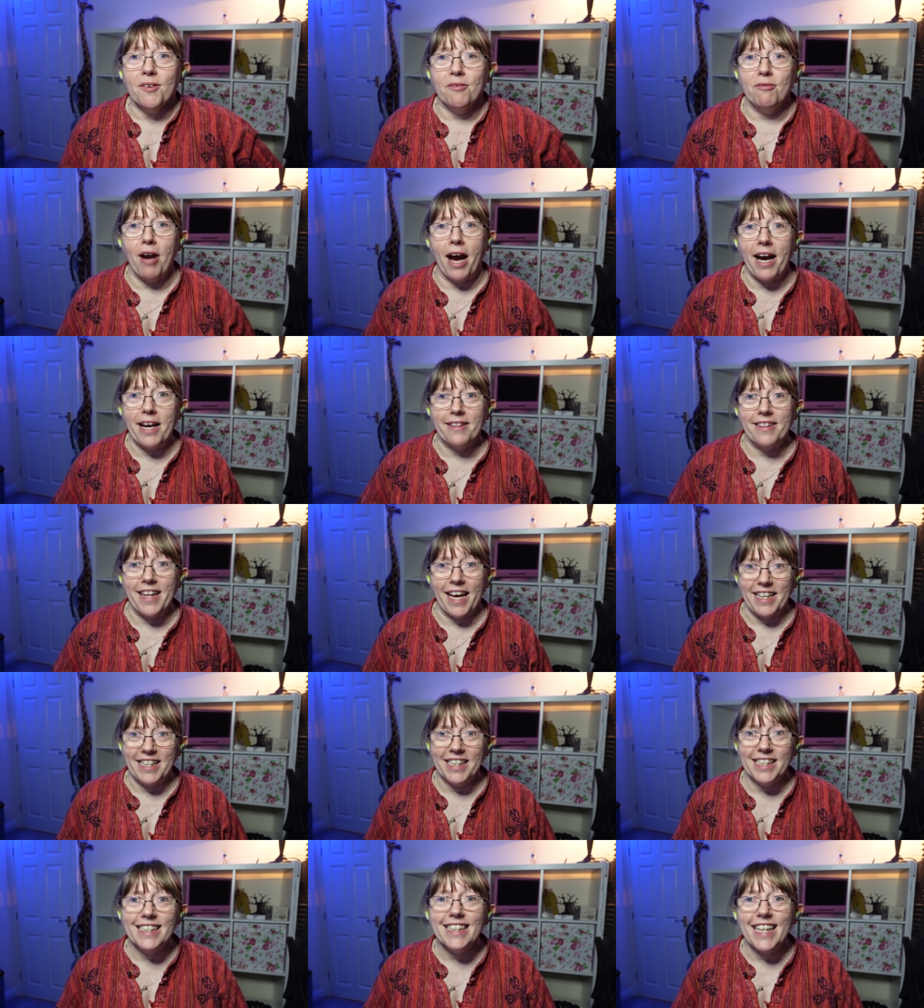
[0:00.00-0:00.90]
Right
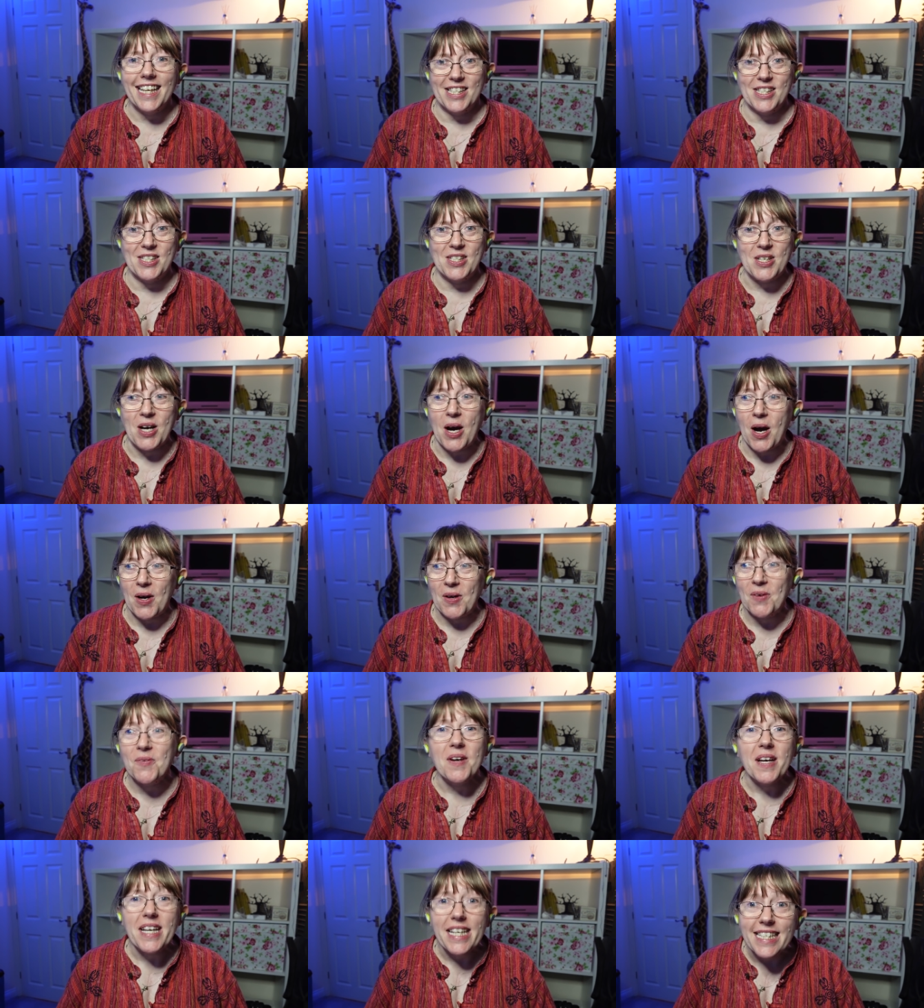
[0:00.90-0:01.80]
then, let's
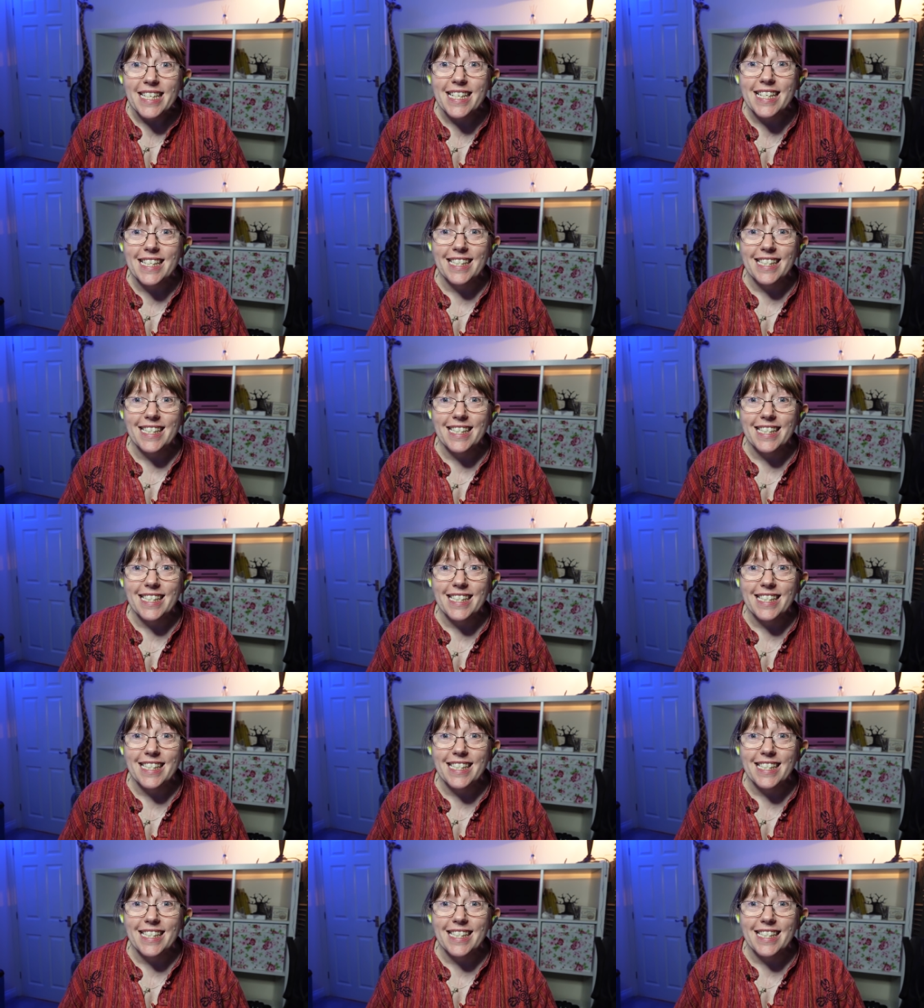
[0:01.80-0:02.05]
dive in.